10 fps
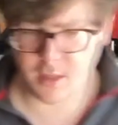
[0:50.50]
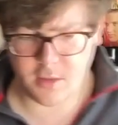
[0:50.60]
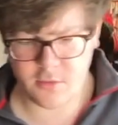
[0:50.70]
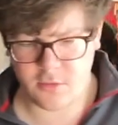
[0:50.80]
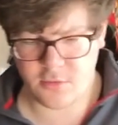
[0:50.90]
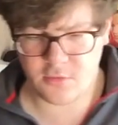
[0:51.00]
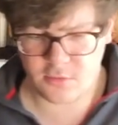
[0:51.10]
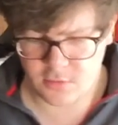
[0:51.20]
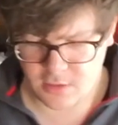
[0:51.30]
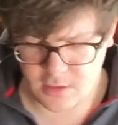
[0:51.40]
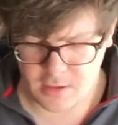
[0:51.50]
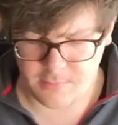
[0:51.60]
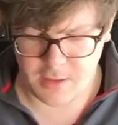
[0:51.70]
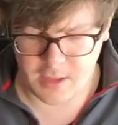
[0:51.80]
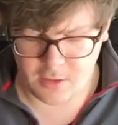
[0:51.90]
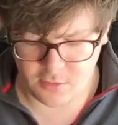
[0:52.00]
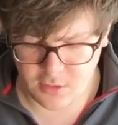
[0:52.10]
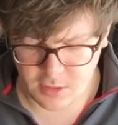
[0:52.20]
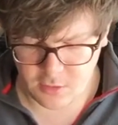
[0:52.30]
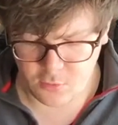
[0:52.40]
down to how
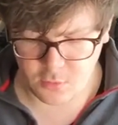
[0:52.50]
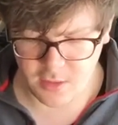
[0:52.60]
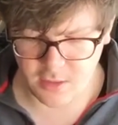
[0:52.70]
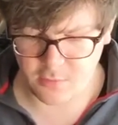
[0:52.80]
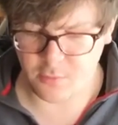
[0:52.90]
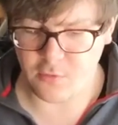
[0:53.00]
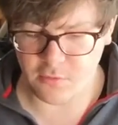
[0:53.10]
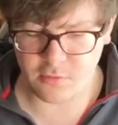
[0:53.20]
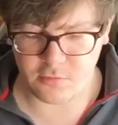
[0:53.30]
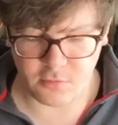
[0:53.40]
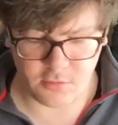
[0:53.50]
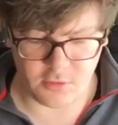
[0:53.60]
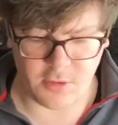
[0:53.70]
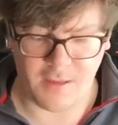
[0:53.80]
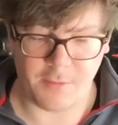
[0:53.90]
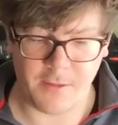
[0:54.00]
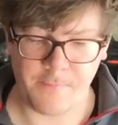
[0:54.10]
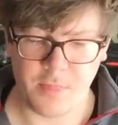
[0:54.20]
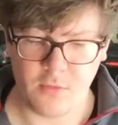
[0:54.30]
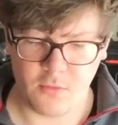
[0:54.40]
the wind moves through the jammer
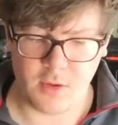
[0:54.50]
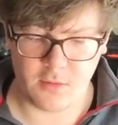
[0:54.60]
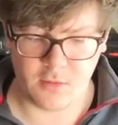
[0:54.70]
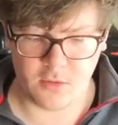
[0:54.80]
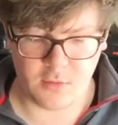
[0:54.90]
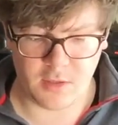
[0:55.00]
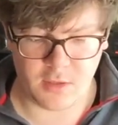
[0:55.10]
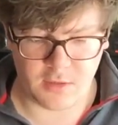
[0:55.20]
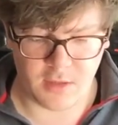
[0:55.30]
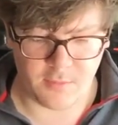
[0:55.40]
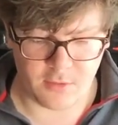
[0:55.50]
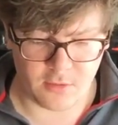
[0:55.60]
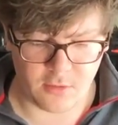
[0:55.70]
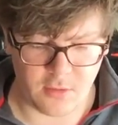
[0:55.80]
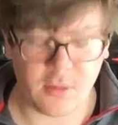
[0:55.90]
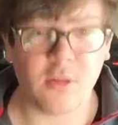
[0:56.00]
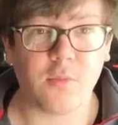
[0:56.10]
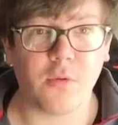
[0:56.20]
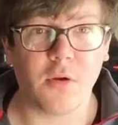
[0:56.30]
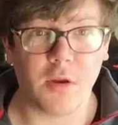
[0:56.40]
when the wind does come into it as it's
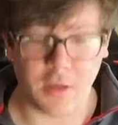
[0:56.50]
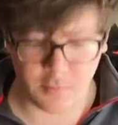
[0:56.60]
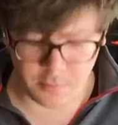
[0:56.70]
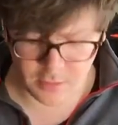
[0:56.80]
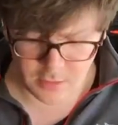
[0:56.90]
broken up.